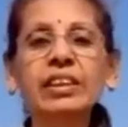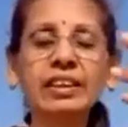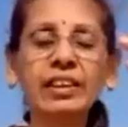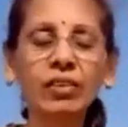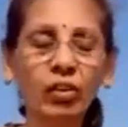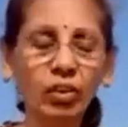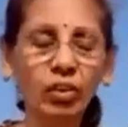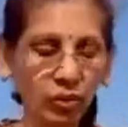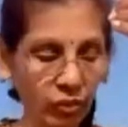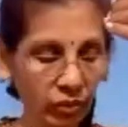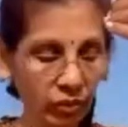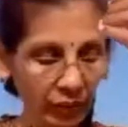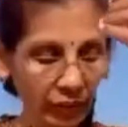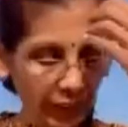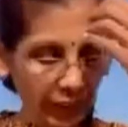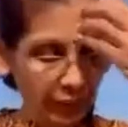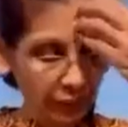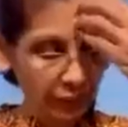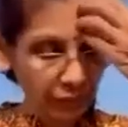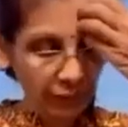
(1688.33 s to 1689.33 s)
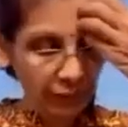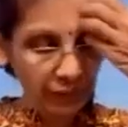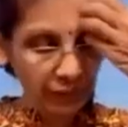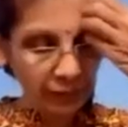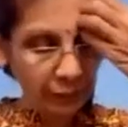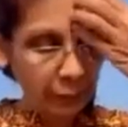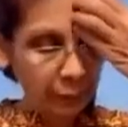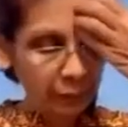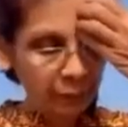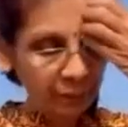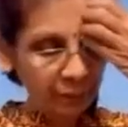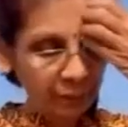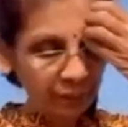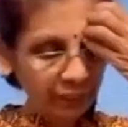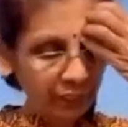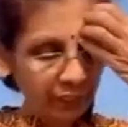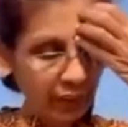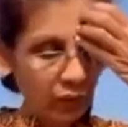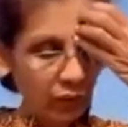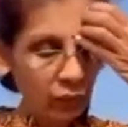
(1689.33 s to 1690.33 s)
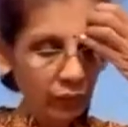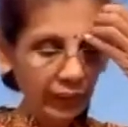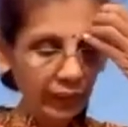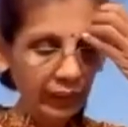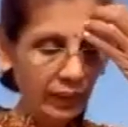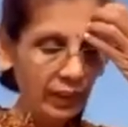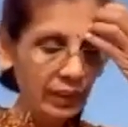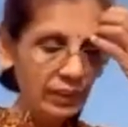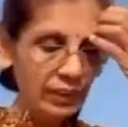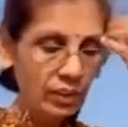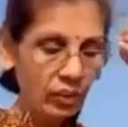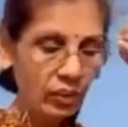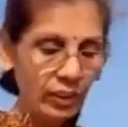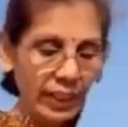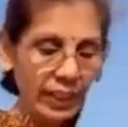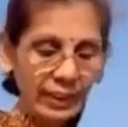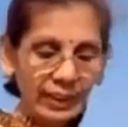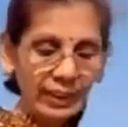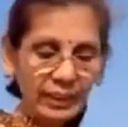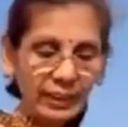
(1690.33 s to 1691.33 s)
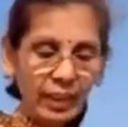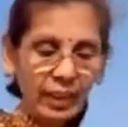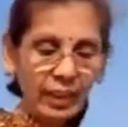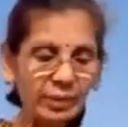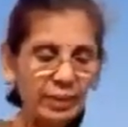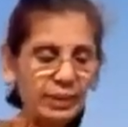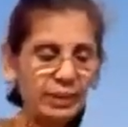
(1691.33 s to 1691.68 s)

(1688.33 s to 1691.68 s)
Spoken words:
and all those kinds. Okay, so next comes